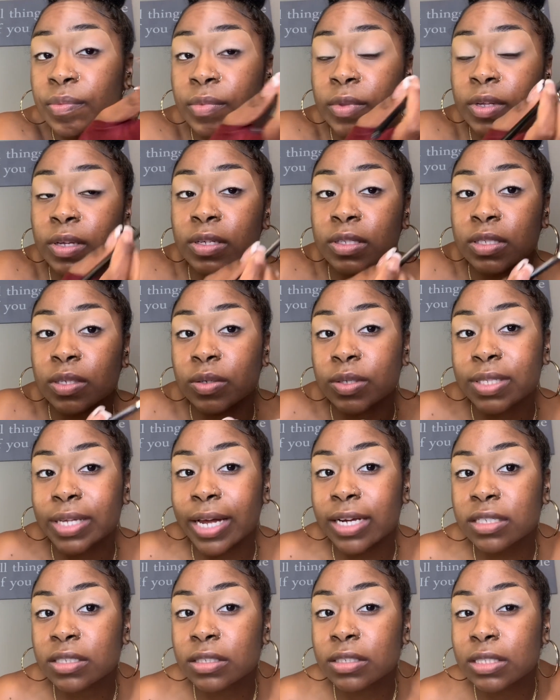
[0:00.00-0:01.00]
So it's
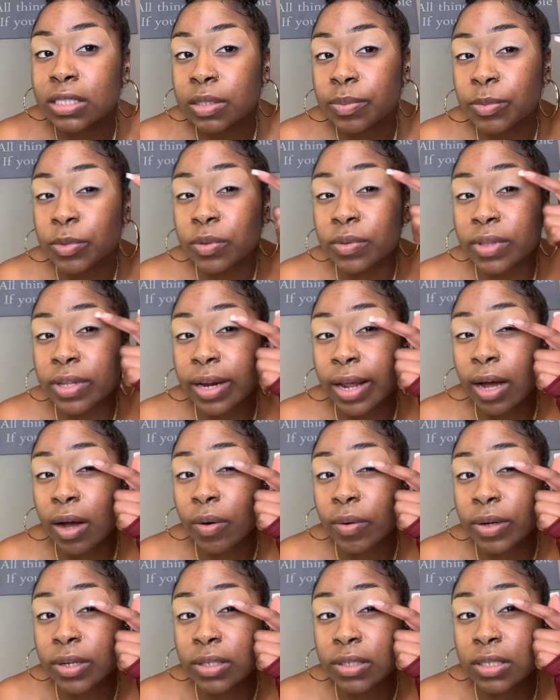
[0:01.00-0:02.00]
actually smoothing
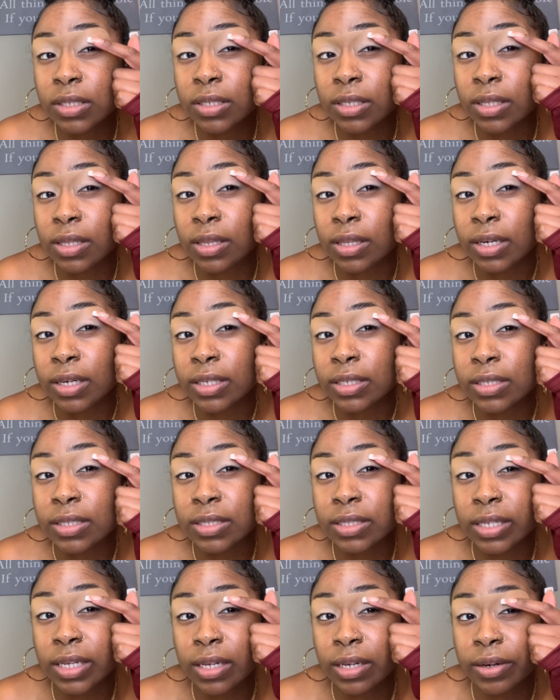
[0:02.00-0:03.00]
out into the
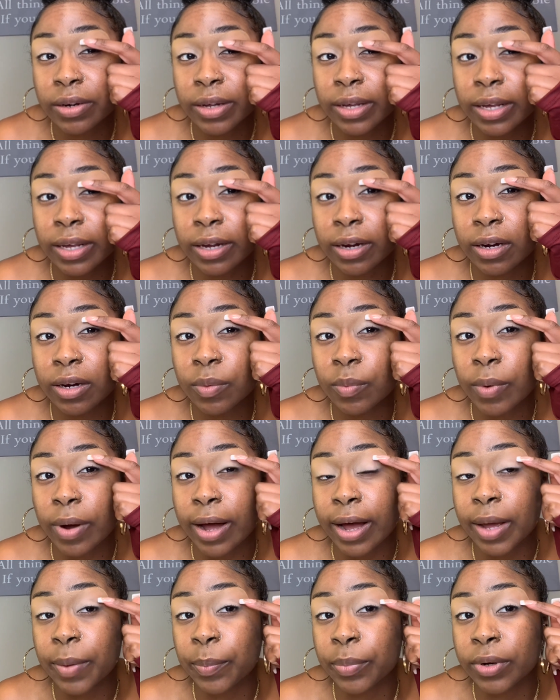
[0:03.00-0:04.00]
concealer here. What
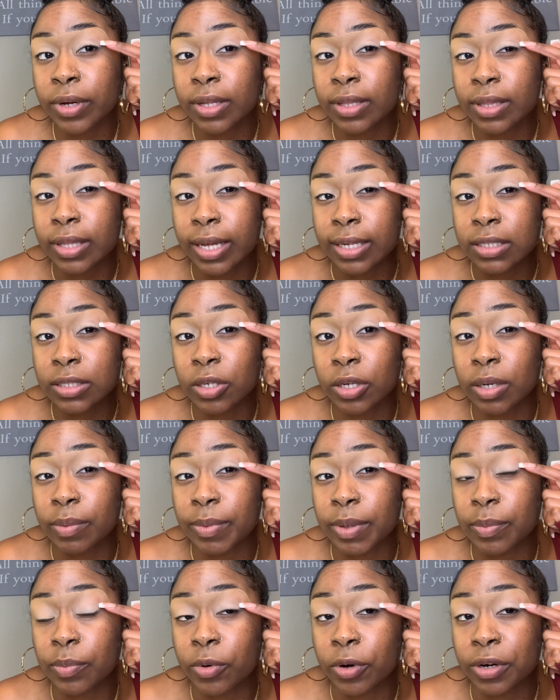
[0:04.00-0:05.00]
I put that's going to be
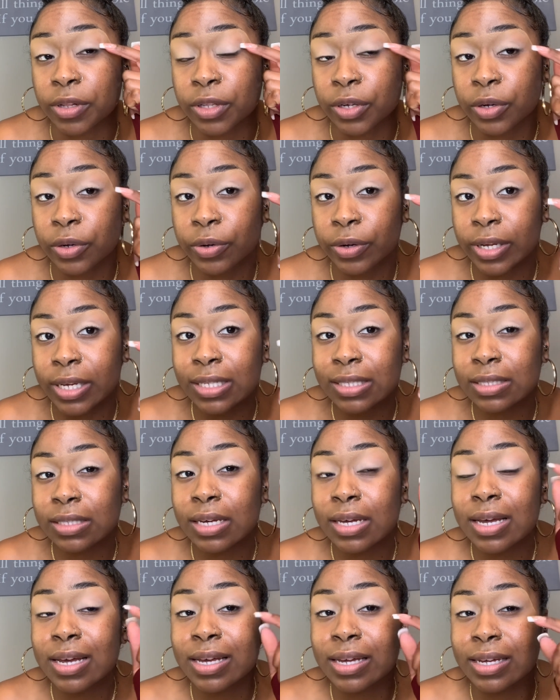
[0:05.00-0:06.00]
more in the crease
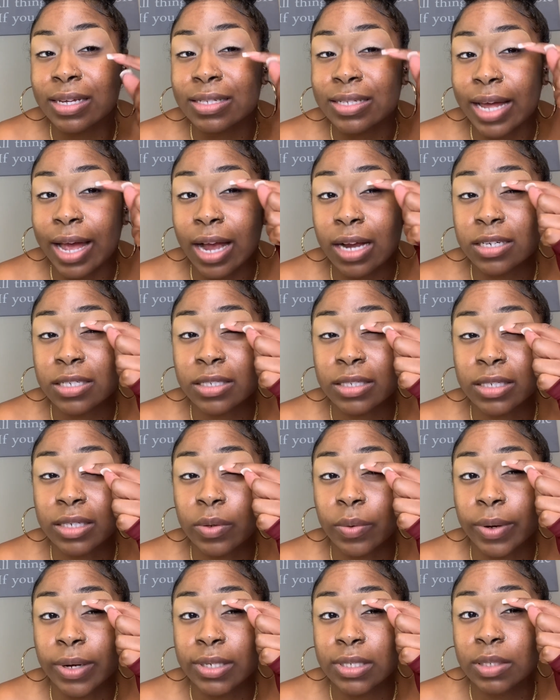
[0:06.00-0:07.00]
is actually
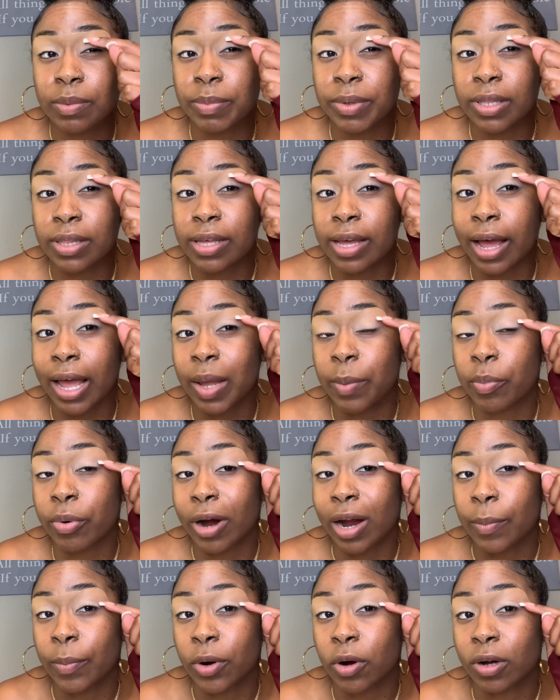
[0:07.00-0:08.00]
going to be the eye
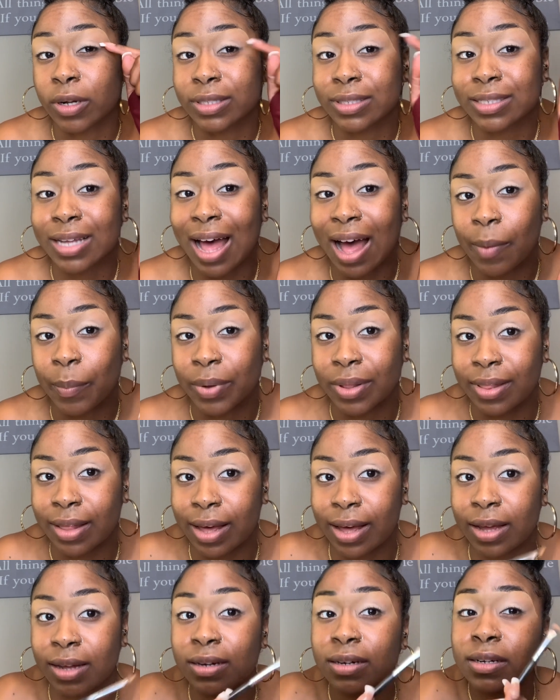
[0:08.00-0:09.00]
primer on top of
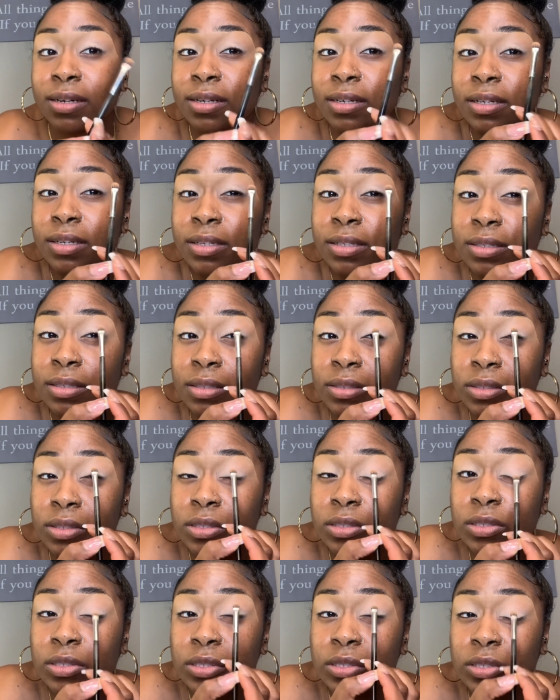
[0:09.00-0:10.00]
that.
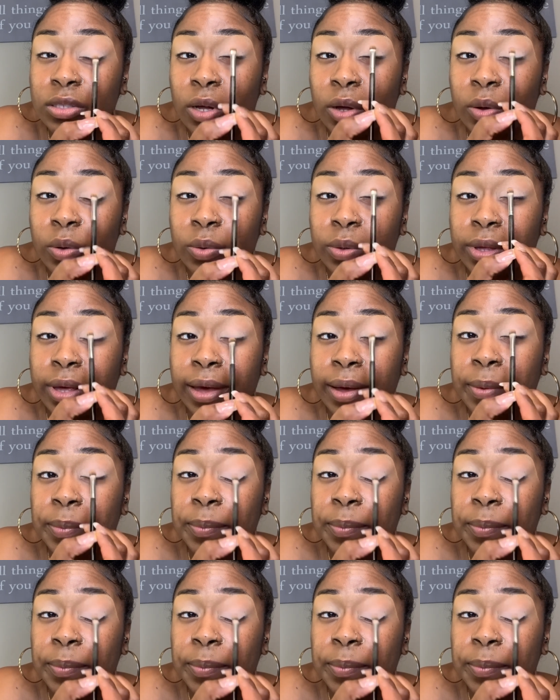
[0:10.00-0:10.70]
So yeah.